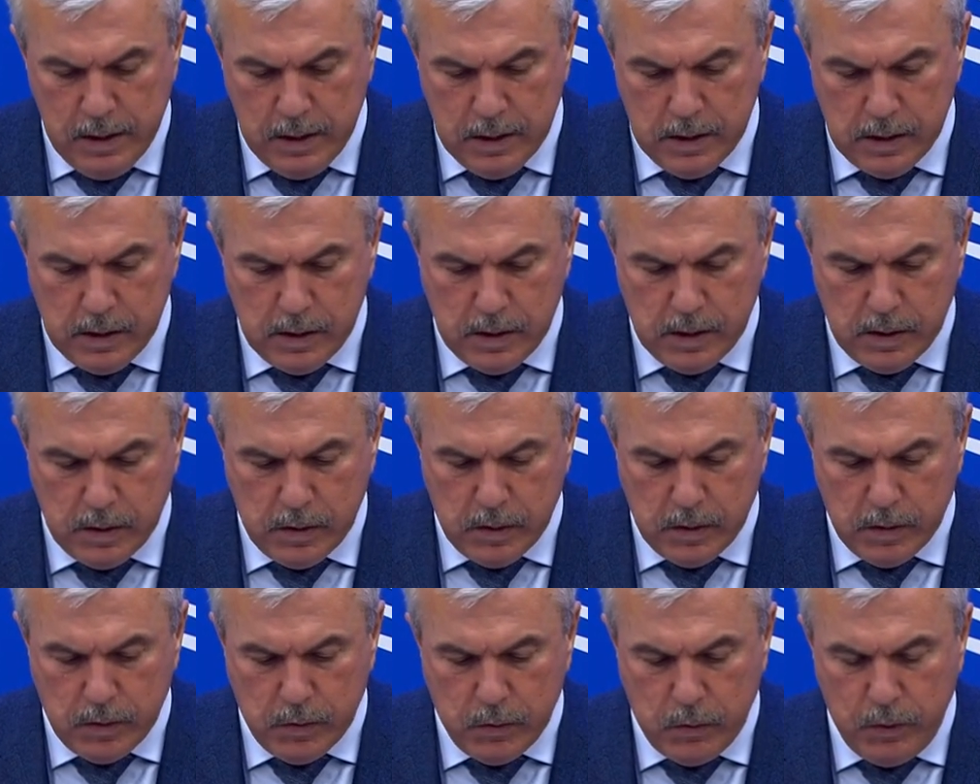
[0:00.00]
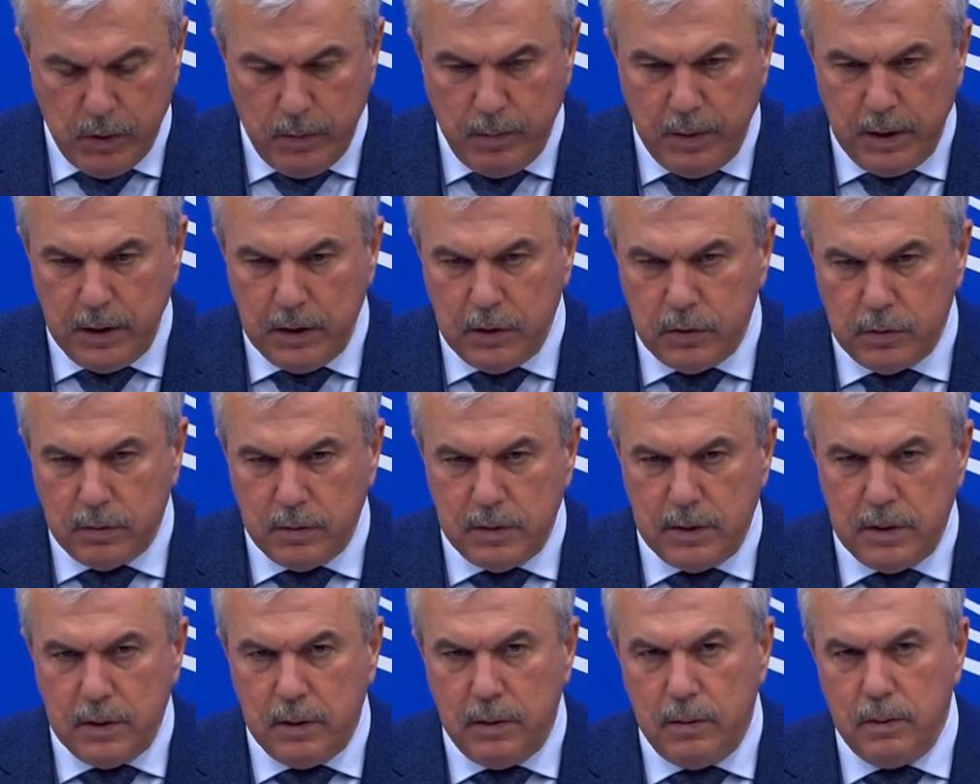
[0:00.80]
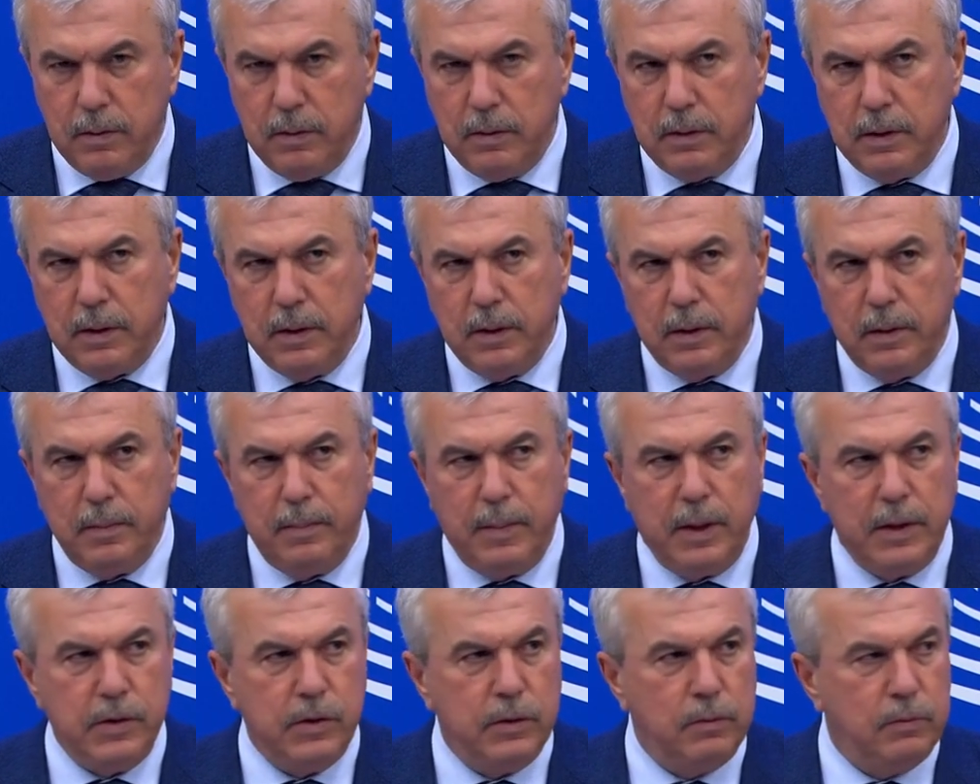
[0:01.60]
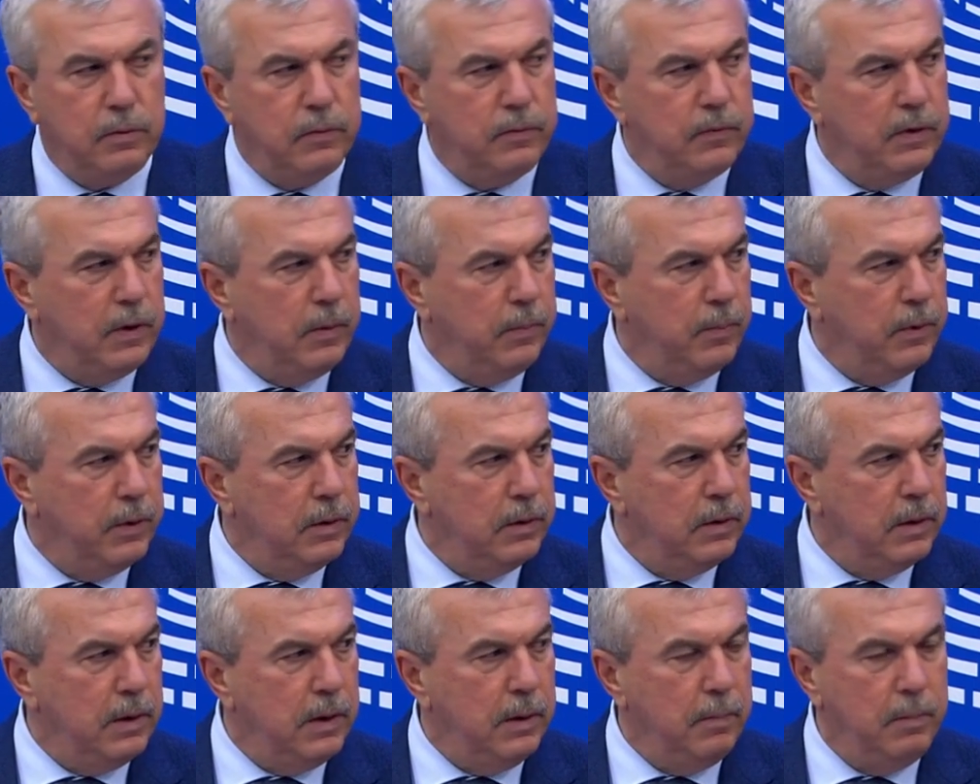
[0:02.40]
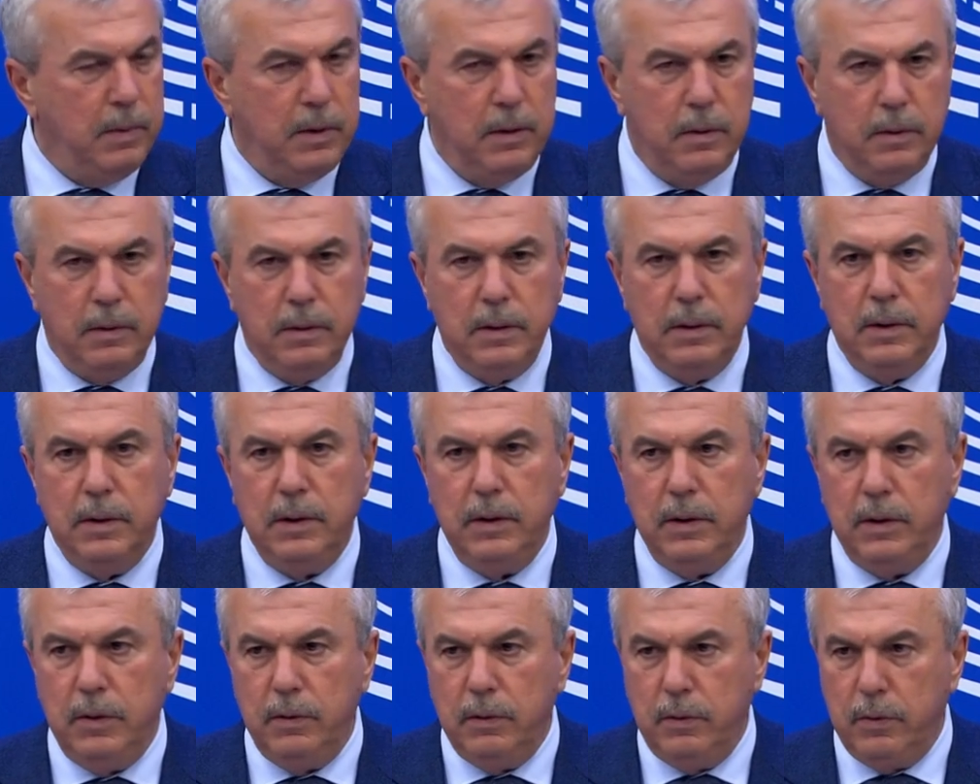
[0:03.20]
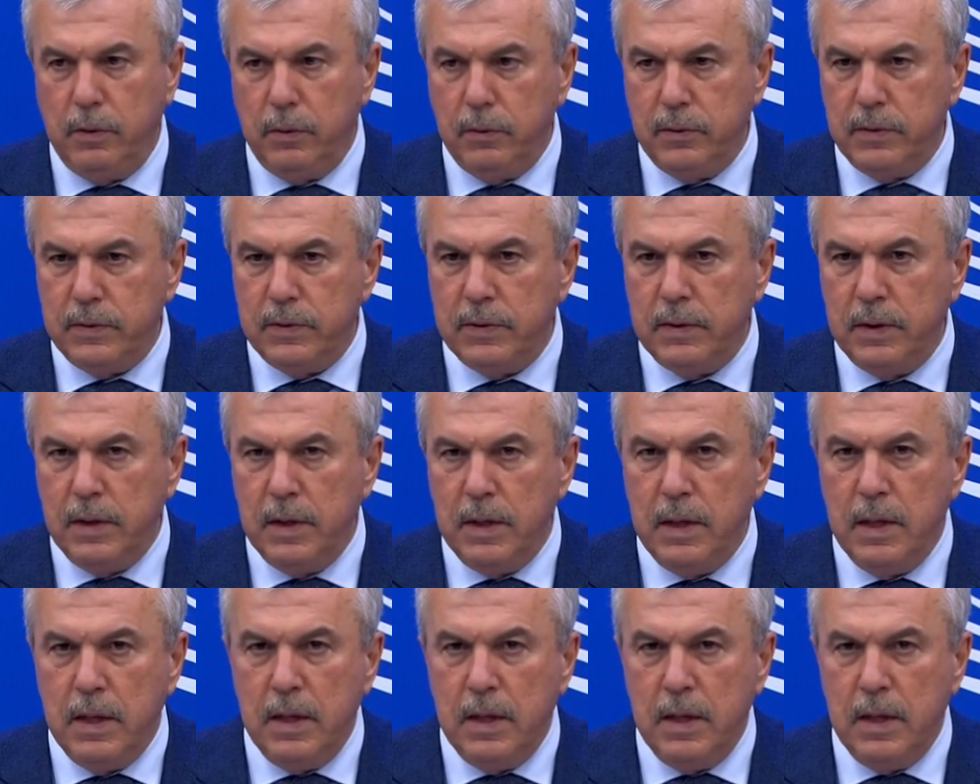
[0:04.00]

uh, we managed to secure a budget of 3.3 billion uh, euros.